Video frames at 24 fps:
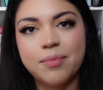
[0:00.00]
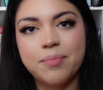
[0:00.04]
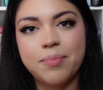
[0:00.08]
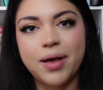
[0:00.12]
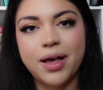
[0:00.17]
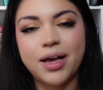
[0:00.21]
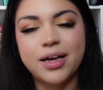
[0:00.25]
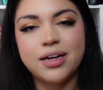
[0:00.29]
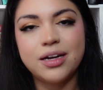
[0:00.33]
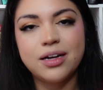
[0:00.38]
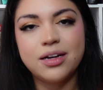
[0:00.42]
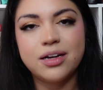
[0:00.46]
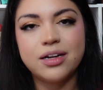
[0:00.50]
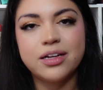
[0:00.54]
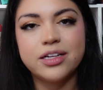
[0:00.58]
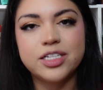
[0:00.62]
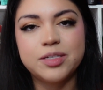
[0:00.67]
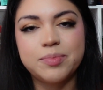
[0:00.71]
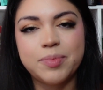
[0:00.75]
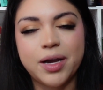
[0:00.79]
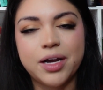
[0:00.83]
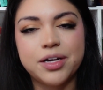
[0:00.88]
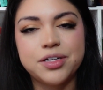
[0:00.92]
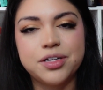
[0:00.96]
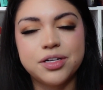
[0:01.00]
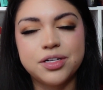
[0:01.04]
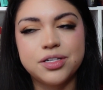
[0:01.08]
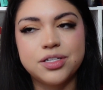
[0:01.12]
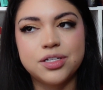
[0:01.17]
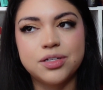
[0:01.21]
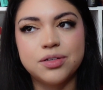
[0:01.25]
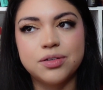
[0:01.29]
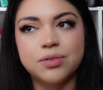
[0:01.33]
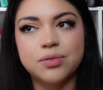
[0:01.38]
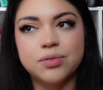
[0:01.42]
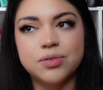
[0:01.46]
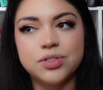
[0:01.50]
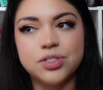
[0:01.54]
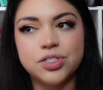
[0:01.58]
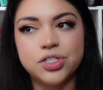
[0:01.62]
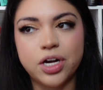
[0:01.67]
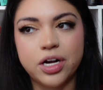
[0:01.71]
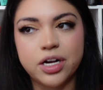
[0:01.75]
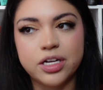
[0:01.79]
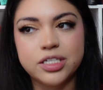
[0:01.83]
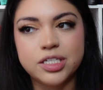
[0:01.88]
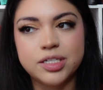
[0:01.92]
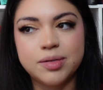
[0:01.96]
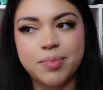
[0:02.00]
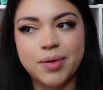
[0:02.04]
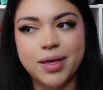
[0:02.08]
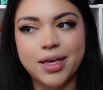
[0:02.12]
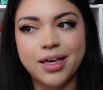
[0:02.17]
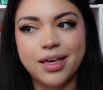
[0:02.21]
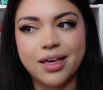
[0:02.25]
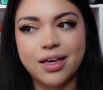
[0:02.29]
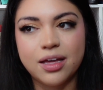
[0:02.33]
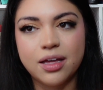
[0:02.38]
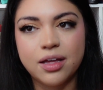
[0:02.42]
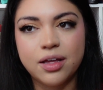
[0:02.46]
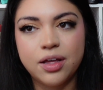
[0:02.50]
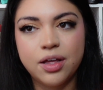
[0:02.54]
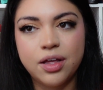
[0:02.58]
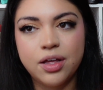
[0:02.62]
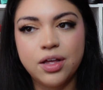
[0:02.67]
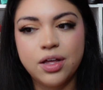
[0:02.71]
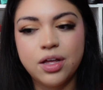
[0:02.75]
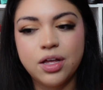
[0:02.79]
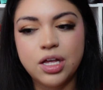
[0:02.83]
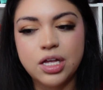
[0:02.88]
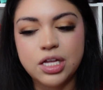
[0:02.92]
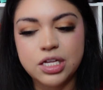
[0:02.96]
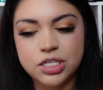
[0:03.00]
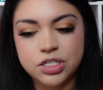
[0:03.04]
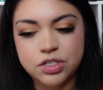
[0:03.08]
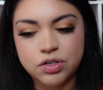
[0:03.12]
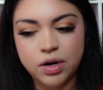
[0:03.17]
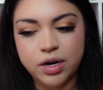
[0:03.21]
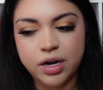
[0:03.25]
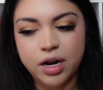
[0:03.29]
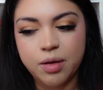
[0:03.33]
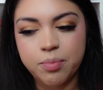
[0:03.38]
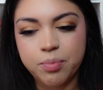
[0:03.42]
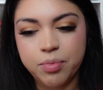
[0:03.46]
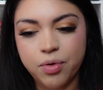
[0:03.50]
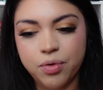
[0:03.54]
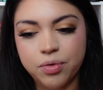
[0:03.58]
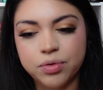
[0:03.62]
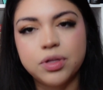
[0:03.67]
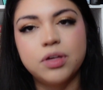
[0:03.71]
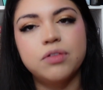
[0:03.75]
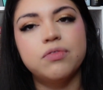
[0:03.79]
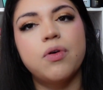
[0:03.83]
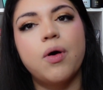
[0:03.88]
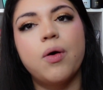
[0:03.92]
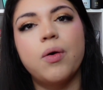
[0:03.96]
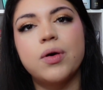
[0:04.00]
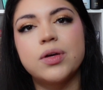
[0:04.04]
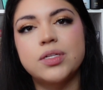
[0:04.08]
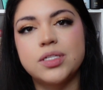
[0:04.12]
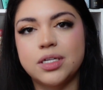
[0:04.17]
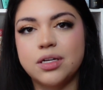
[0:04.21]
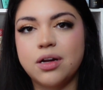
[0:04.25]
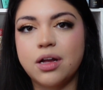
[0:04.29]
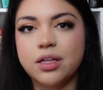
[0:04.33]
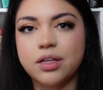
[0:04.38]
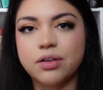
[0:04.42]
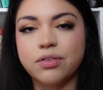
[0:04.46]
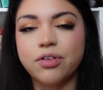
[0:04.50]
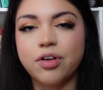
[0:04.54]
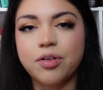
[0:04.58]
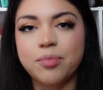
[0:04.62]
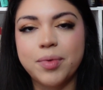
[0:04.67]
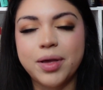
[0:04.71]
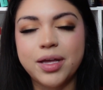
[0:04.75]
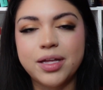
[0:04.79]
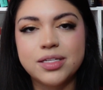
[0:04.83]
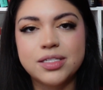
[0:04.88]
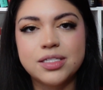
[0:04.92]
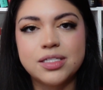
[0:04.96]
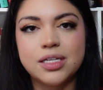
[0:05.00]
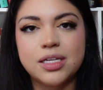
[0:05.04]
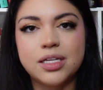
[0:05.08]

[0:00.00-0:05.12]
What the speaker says: But I didn't expect it to just be straight up only focusing on the romance.